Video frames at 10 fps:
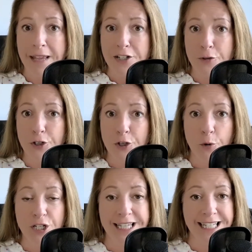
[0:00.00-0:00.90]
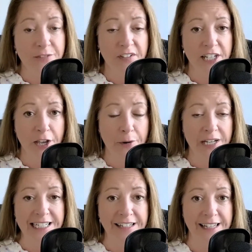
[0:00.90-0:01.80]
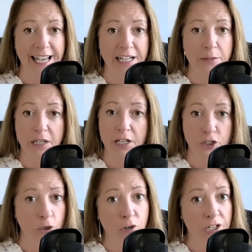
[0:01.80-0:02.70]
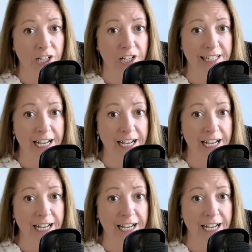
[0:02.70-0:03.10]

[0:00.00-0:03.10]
make sure you watch this video until the end because you're going to learn